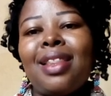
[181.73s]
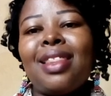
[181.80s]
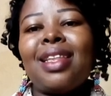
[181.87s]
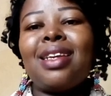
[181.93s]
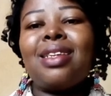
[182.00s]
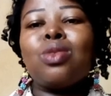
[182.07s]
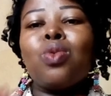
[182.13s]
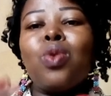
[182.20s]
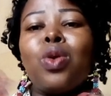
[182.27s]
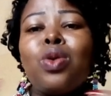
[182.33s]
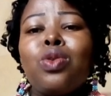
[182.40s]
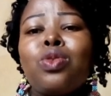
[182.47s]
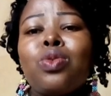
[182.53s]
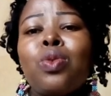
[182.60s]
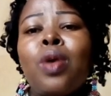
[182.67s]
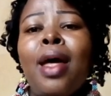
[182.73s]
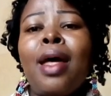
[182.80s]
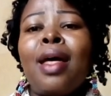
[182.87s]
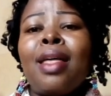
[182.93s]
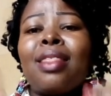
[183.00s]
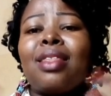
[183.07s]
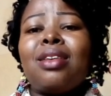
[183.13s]
that
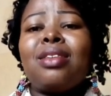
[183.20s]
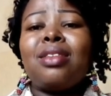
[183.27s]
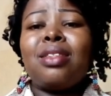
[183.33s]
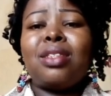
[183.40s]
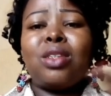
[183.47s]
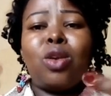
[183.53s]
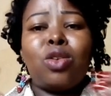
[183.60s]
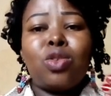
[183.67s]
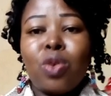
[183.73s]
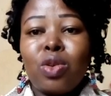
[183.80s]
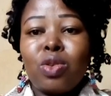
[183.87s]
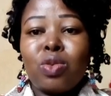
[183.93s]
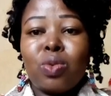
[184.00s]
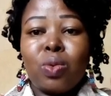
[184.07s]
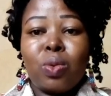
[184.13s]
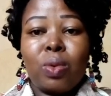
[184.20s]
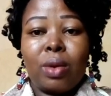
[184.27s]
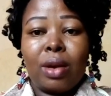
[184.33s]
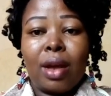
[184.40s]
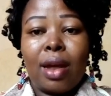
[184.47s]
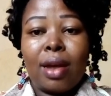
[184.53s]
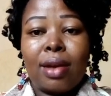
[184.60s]
is not going to
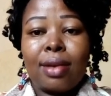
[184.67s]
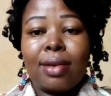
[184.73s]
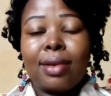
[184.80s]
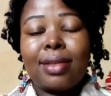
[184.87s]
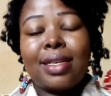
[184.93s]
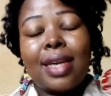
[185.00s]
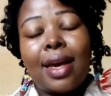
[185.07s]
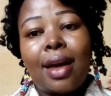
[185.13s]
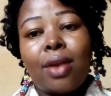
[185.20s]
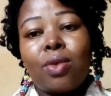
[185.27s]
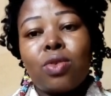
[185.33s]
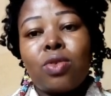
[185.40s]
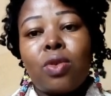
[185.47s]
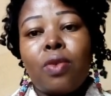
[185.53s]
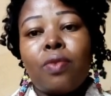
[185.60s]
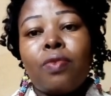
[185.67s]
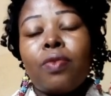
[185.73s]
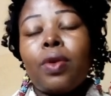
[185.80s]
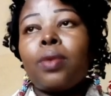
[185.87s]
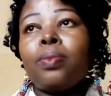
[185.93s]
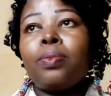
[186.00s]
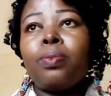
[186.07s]
take a lot of
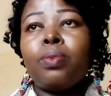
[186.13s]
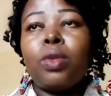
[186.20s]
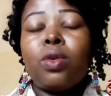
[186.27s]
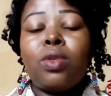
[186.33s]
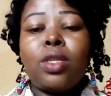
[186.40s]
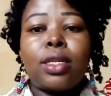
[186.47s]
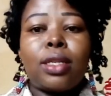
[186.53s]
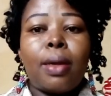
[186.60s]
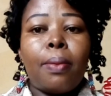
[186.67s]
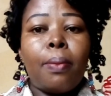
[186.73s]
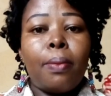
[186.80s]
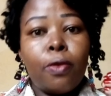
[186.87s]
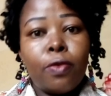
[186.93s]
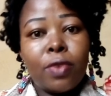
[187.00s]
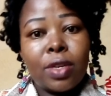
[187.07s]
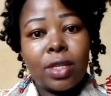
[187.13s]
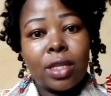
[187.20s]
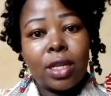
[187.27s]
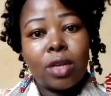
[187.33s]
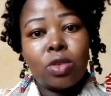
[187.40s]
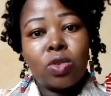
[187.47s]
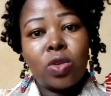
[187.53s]
because there's some movies
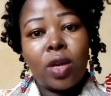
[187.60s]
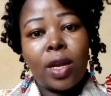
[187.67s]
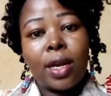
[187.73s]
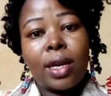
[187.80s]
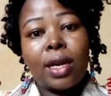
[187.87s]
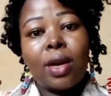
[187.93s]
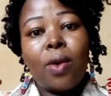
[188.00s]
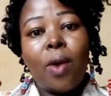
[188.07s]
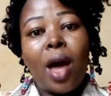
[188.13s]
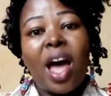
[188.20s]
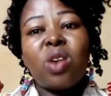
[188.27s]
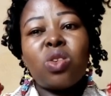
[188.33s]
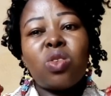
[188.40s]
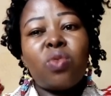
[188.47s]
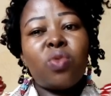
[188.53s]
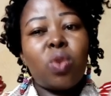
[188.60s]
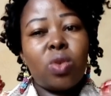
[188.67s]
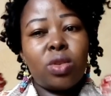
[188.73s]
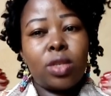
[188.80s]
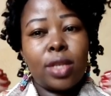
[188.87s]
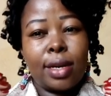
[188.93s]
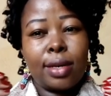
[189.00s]
that usually require a lot of
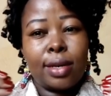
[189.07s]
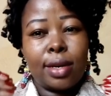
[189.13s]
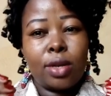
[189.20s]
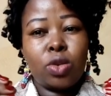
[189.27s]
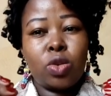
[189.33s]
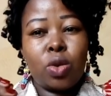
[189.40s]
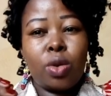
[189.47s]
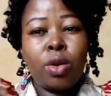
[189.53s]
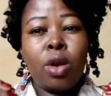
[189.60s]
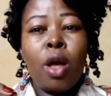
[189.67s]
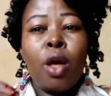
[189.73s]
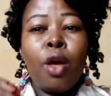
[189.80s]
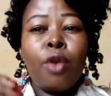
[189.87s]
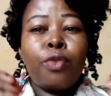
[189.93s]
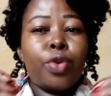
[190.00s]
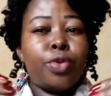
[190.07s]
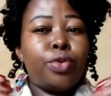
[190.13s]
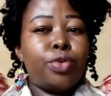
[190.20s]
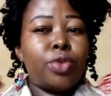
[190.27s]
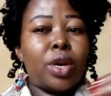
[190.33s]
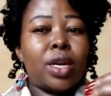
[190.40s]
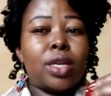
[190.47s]
concentration for you
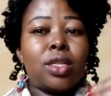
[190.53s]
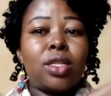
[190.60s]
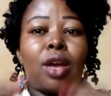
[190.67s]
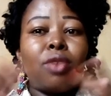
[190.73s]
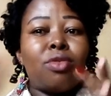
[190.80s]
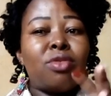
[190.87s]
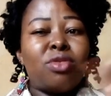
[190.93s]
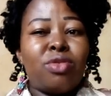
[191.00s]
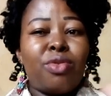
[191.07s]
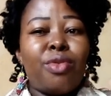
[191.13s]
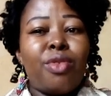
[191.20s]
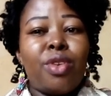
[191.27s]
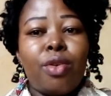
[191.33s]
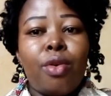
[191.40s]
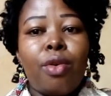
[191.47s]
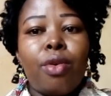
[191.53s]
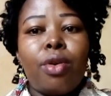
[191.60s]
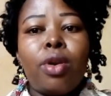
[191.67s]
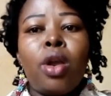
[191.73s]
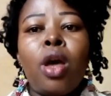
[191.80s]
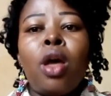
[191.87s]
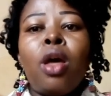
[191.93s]
to understand what's going on.
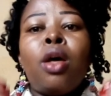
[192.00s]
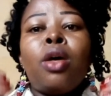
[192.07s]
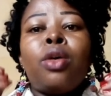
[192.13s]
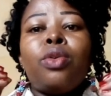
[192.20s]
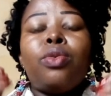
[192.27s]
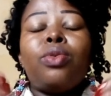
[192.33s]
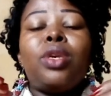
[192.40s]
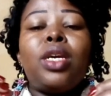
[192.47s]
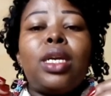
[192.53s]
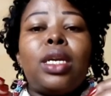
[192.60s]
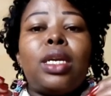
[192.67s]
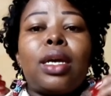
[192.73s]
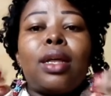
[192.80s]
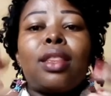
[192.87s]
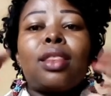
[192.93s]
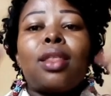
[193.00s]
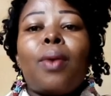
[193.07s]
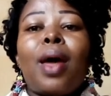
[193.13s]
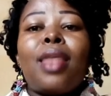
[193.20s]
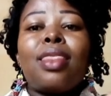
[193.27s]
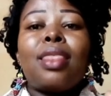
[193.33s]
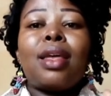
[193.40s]
You need the
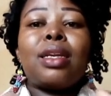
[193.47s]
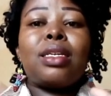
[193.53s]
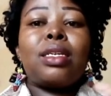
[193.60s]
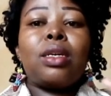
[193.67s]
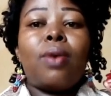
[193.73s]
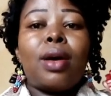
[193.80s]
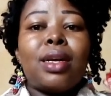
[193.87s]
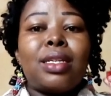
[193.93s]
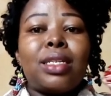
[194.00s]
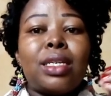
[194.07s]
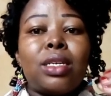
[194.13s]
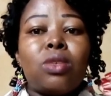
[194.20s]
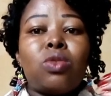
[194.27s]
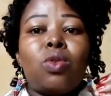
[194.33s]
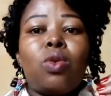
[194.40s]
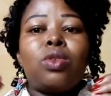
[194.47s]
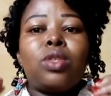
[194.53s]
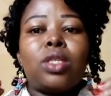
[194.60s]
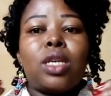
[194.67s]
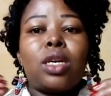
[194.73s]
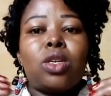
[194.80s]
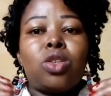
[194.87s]
one that requires little
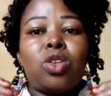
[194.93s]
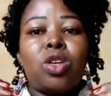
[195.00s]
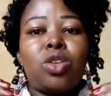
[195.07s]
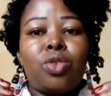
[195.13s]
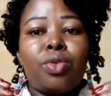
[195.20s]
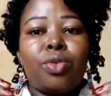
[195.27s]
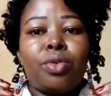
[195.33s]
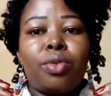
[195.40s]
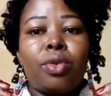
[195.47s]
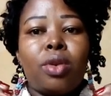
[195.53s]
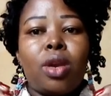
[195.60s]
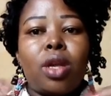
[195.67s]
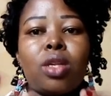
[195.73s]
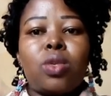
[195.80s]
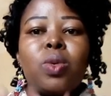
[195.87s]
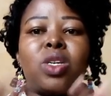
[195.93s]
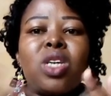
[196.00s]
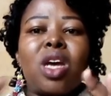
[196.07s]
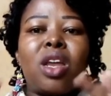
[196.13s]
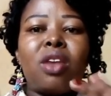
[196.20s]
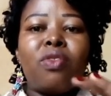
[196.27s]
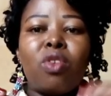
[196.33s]
concentration,
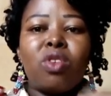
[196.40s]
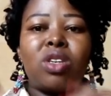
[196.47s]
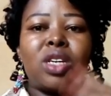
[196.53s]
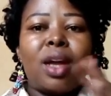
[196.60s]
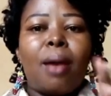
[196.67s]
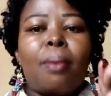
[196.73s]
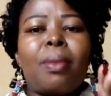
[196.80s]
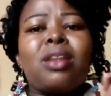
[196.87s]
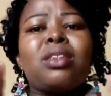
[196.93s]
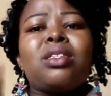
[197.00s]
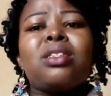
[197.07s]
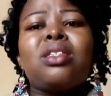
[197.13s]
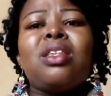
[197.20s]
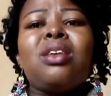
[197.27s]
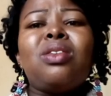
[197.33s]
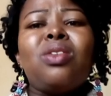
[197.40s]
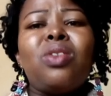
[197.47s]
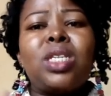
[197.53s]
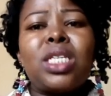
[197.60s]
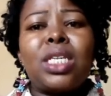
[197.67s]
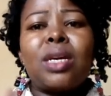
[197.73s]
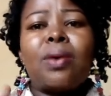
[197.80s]
especially for dramas. They
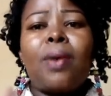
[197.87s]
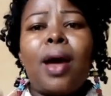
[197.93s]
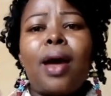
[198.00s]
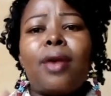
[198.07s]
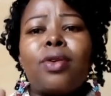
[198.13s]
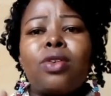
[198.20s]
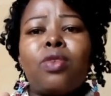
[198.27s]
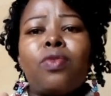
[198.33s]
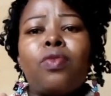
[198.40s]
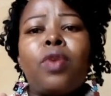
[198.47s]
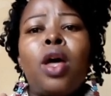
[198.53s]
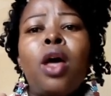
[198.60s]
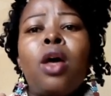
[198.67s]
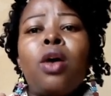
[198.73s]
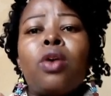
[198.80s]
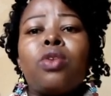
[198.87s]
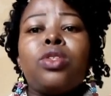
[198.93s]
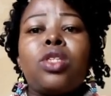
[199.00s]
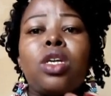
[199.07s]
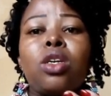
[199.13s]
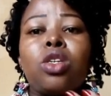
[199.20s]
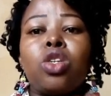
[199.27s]
don't require a lot of
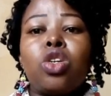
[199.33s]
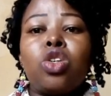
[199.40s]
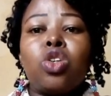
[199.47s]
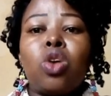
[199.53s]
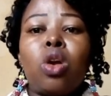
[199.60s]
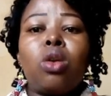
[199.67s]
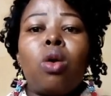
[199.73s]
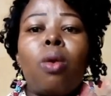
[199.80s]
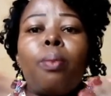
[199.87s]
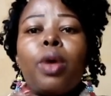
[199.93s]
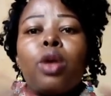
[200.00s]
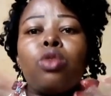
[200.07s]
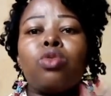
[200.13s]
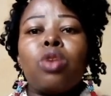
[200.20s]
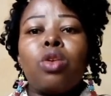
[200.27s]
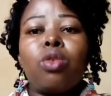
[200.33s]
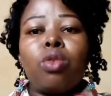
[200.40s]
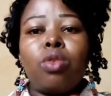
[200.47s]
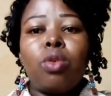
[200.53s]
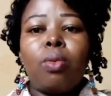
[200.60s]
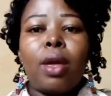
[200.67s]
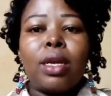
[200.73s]
concentration compared to a
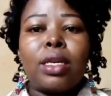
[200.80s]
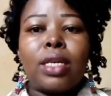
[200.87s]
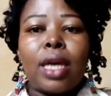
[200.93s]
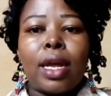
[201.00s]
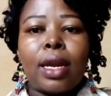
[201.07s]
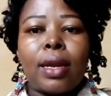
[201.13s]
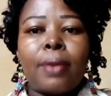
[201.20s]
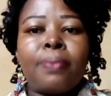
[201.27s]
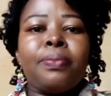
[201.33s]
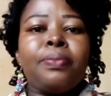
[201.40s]
documentary.